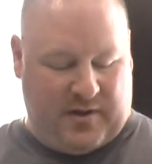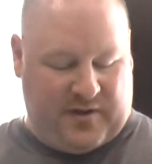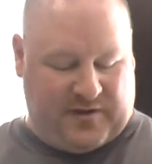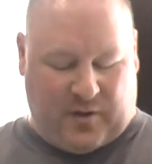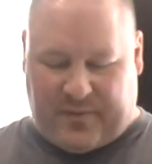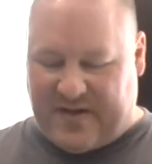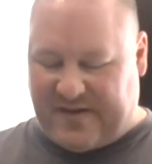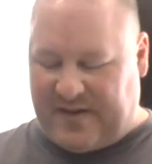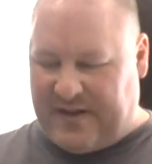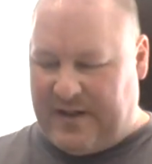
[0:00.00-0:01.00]
So
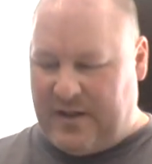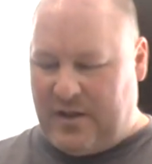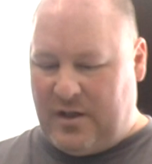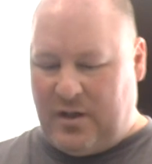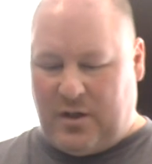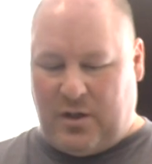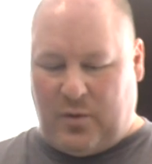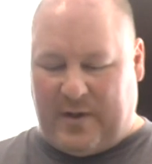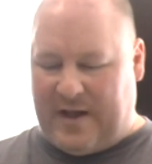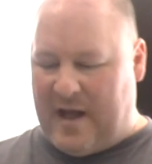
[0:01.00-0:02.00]
basically
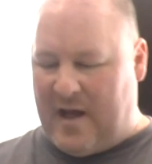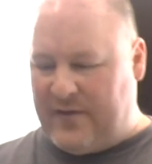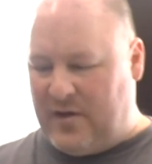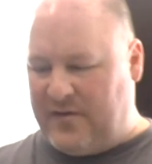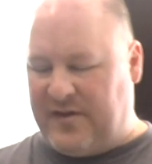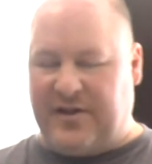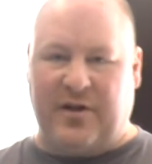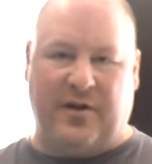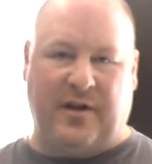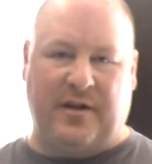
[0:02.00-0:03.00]
what I have here is a
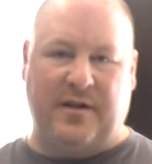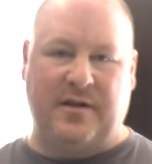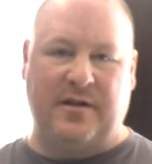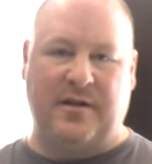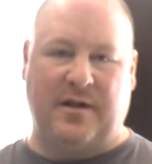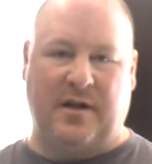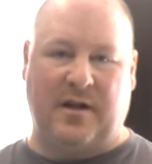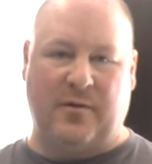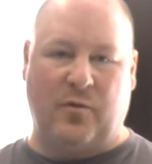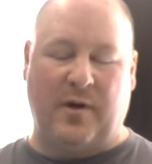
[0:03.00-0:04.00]
Keurig
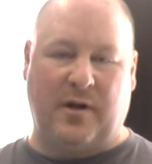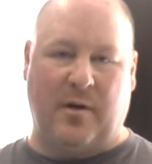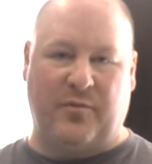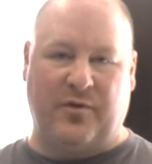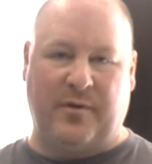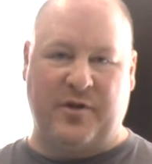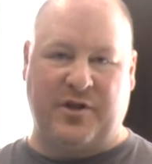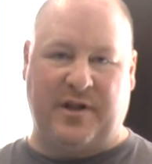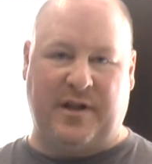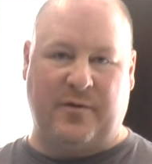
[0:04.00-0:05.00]
one cup brewing
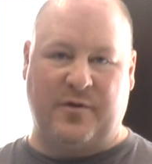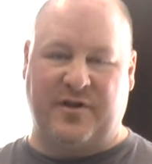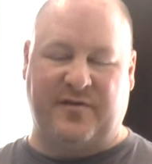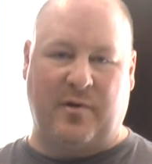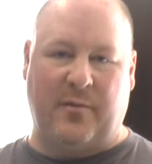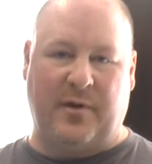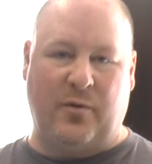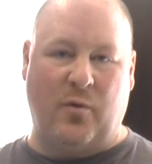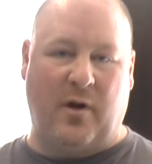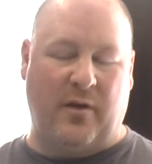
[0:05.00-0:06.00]
machine, which is probably
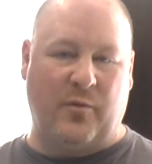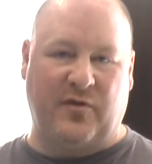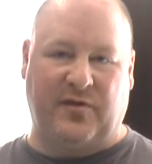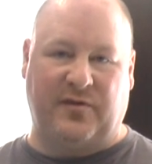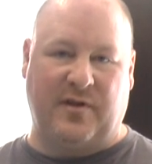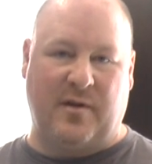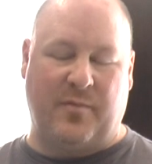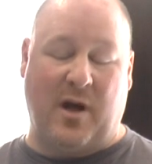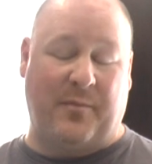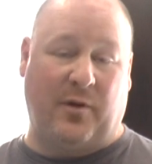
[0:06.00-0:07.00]
one of the most
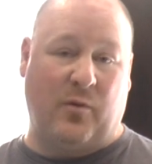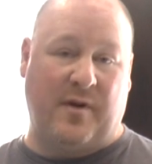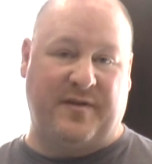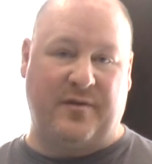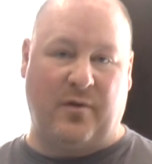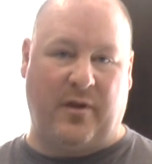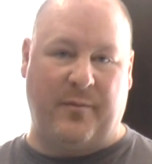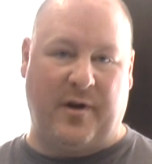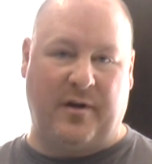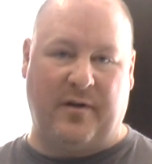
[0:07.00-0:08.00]
popular ones in North
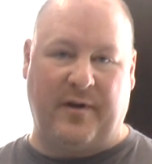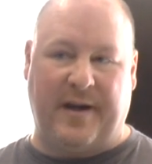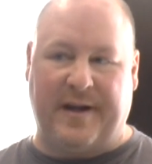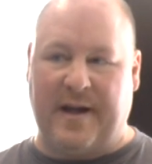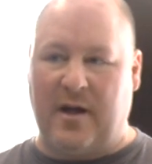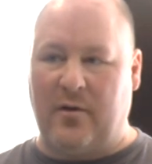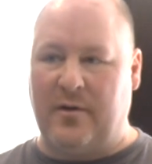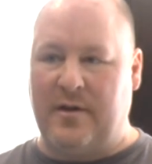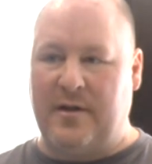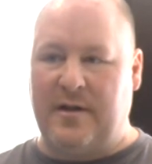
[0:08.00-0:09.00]
America right now,
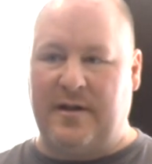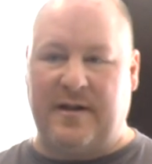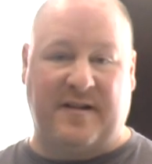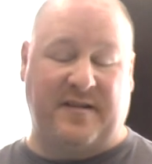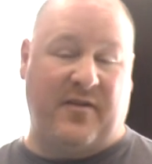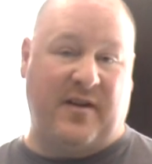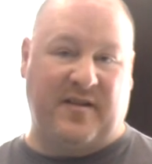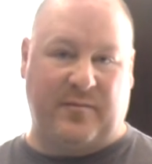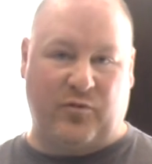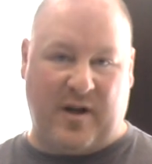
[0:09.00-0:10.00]
next to the
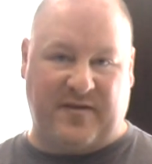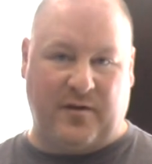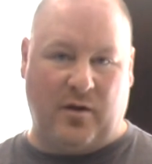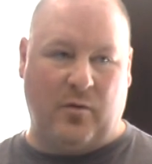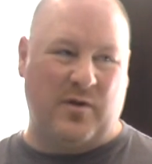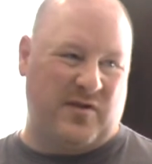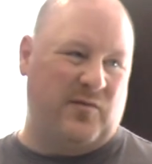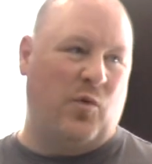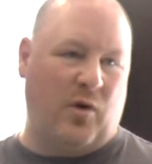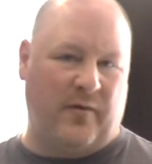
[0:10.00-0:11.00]
Nespresso, which is
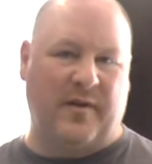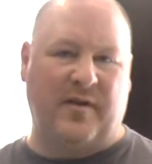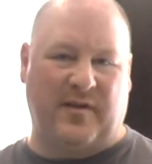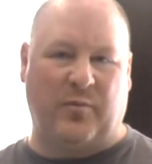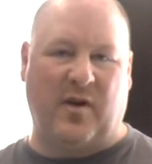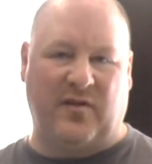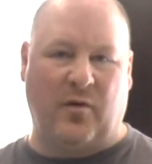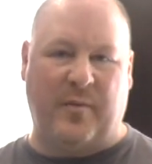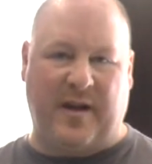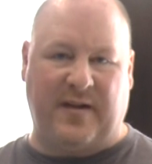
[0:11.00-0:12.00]
more of an
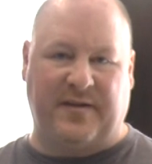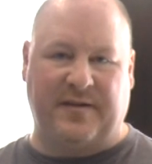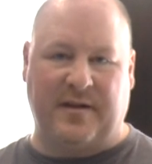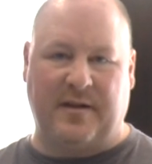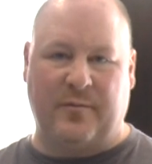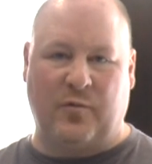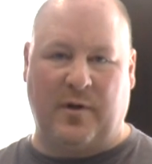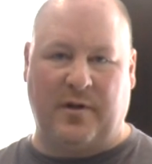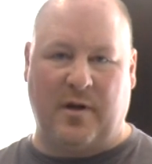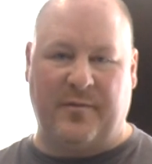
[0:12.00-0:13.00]
espresso based
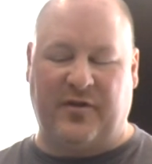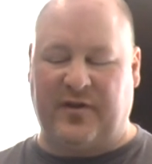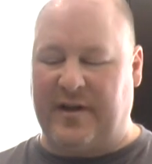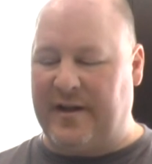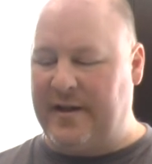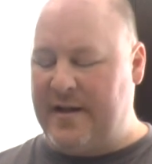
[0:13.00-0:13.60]
one cup machine.